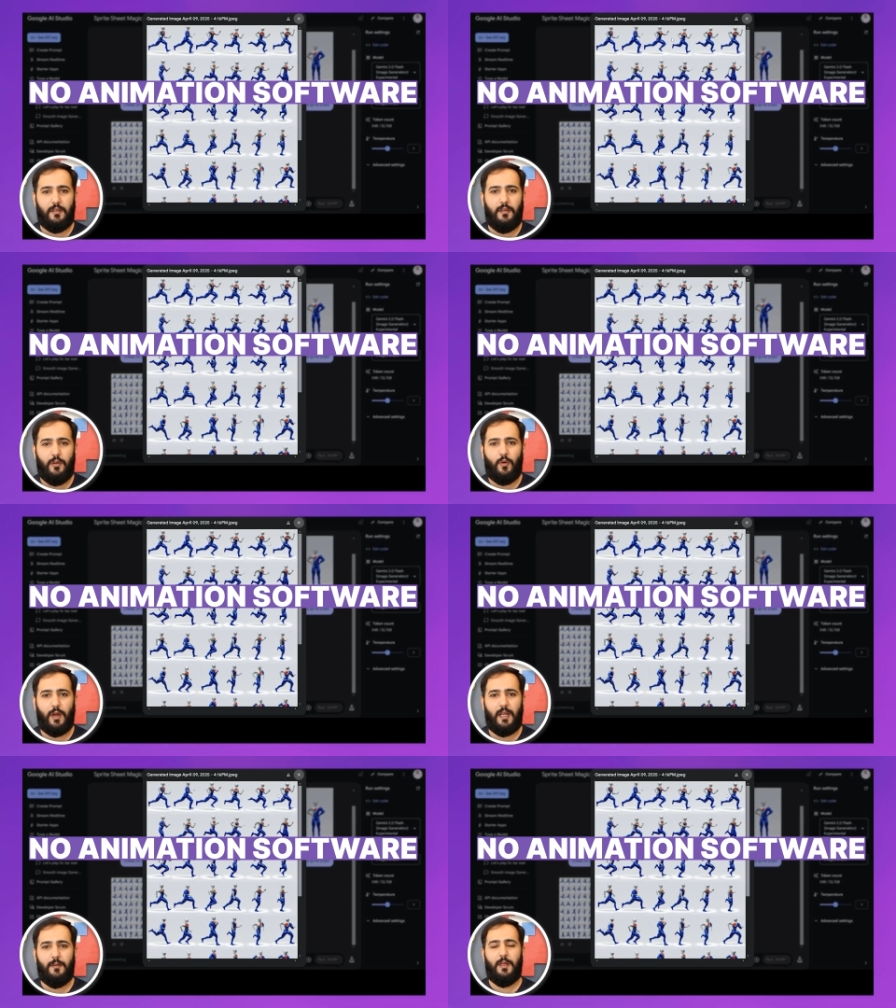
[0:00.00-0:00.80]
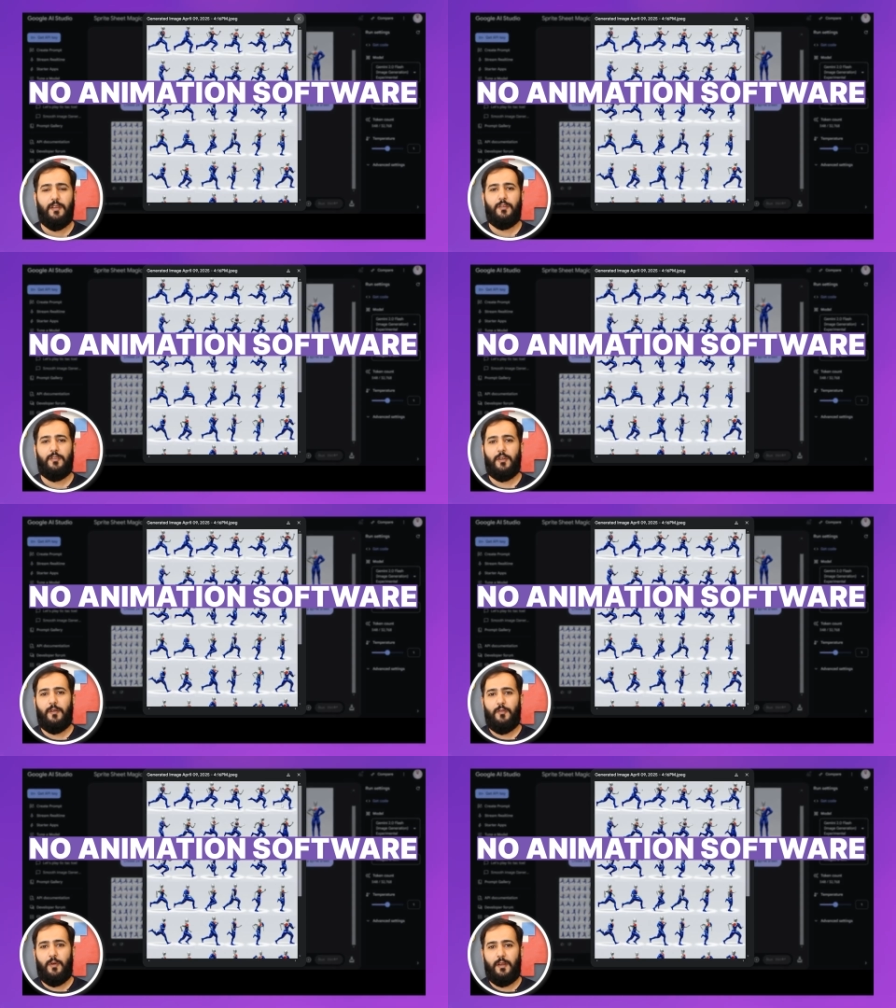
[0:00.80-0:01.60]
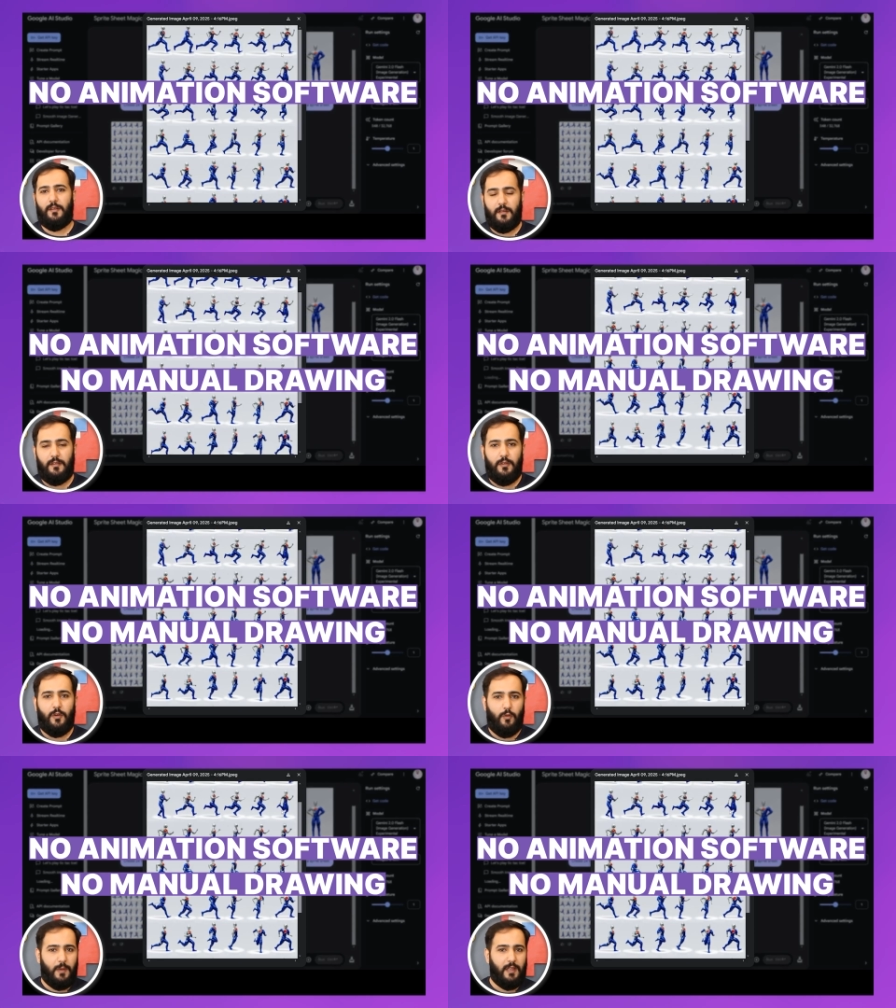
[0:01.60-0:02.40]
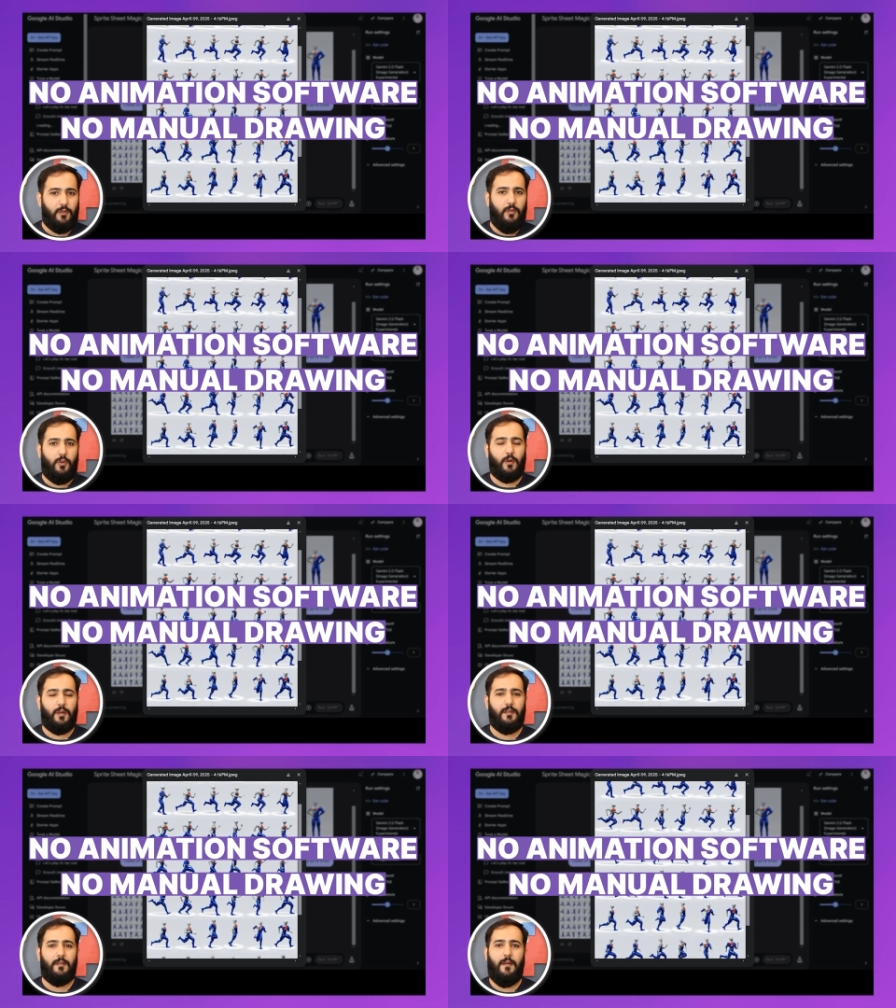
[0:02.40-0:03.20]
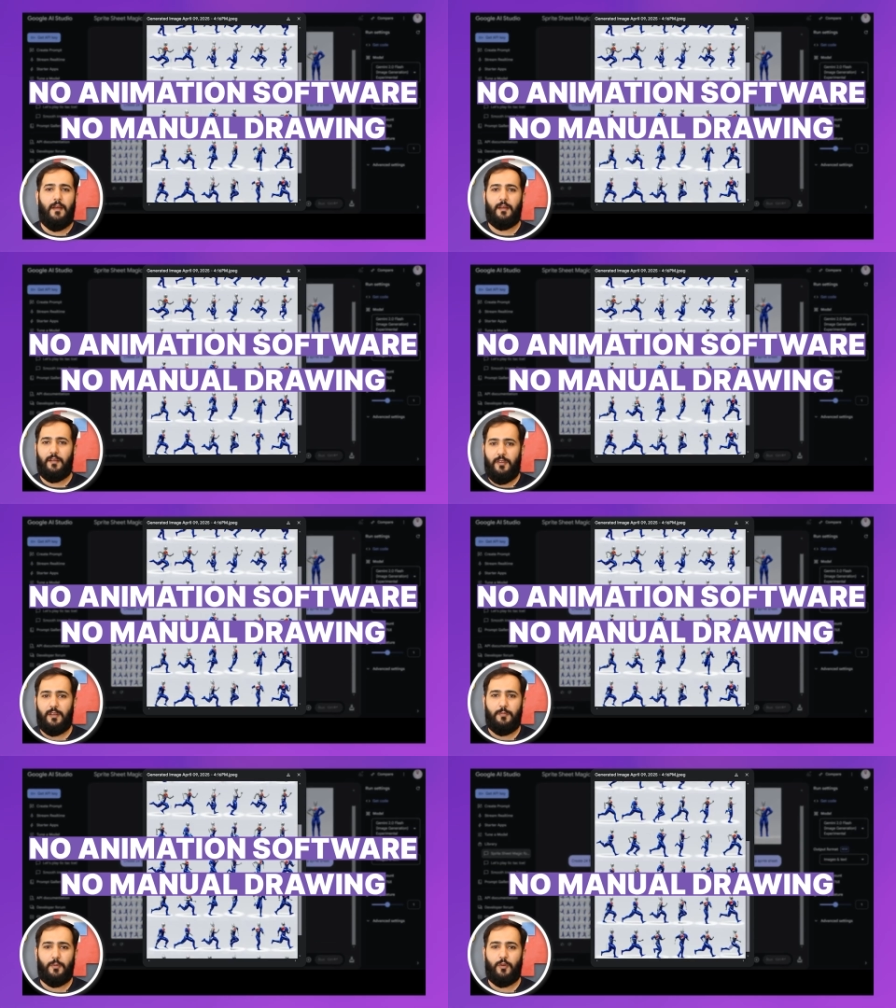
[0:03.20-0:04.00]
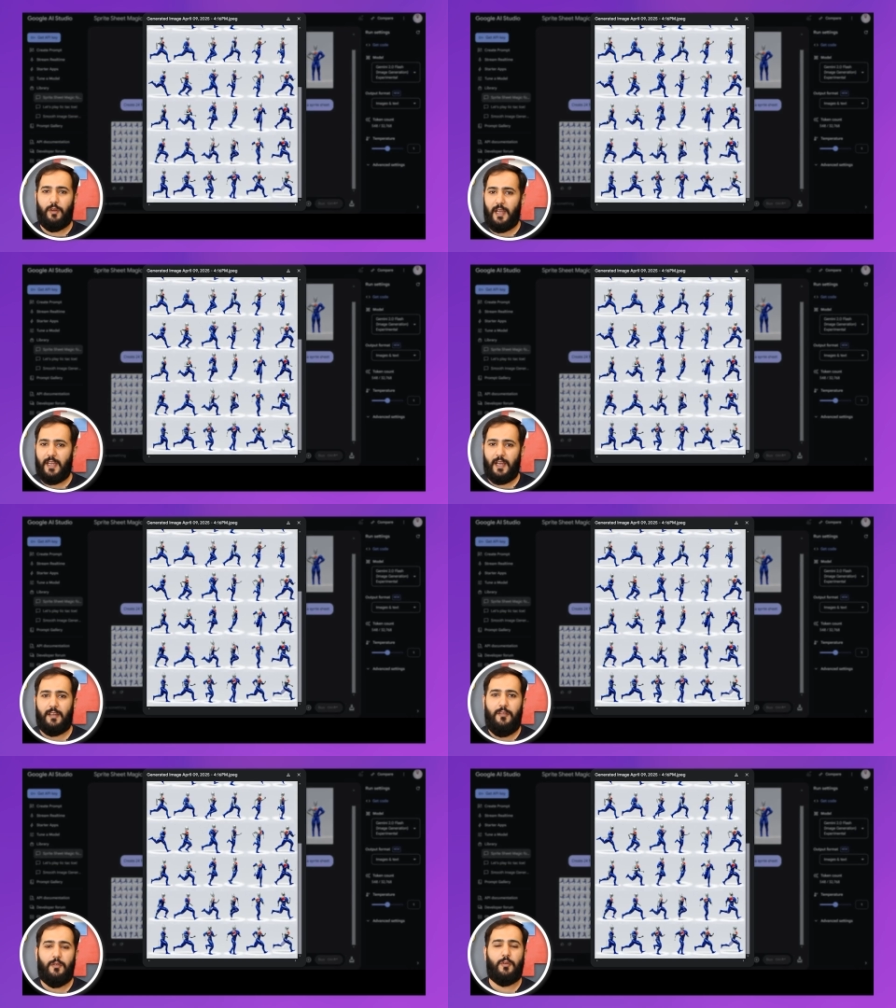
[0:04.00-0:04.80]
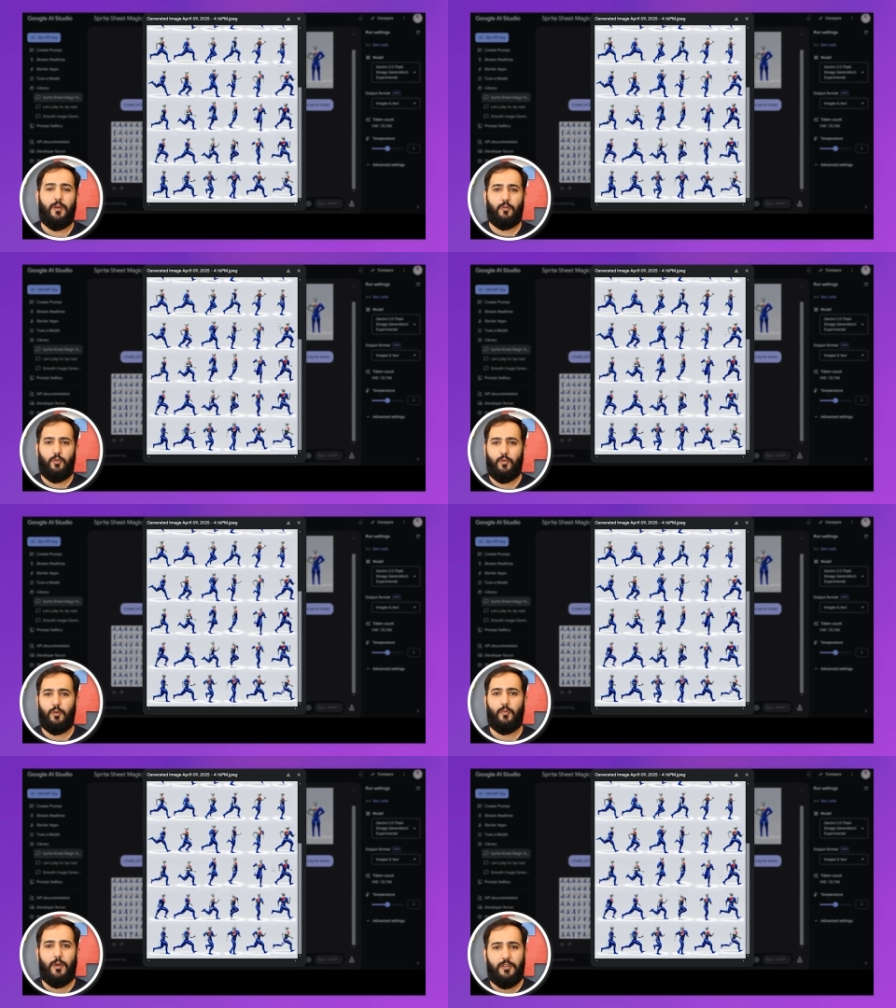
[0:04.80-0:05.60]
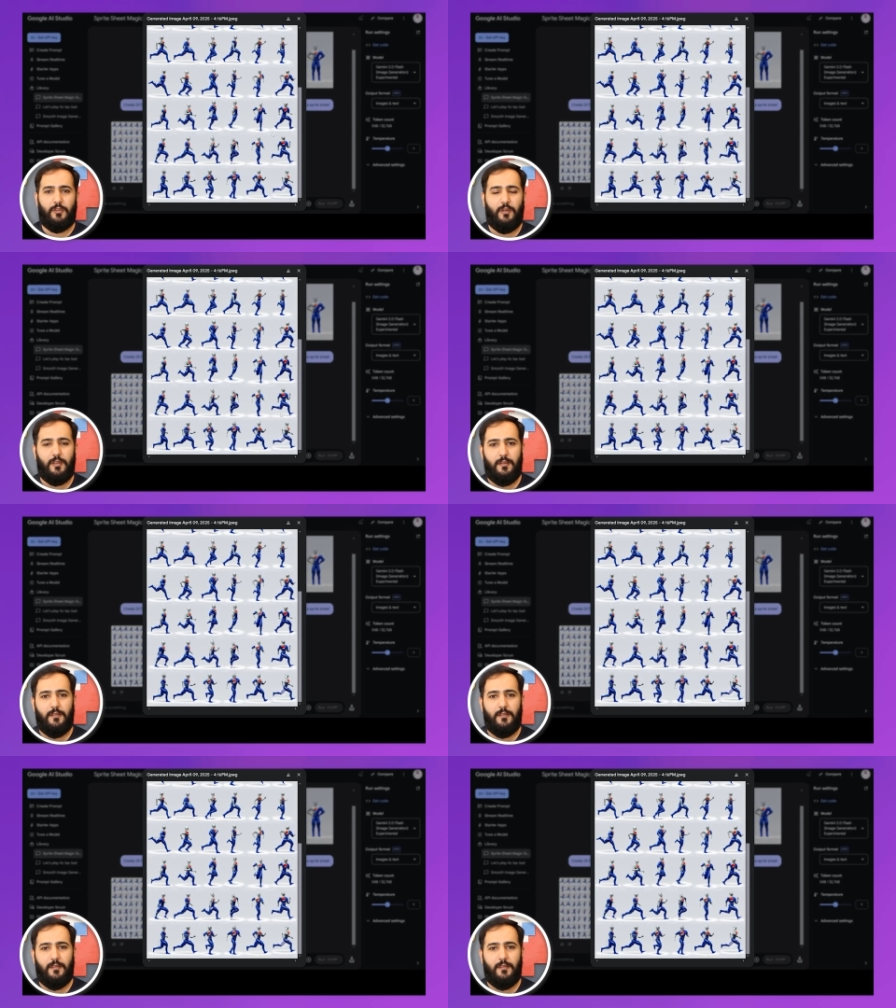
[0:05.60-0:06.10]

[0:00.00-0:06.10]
No animation software, no manual drawing, just pure AI Studio Google wizardry.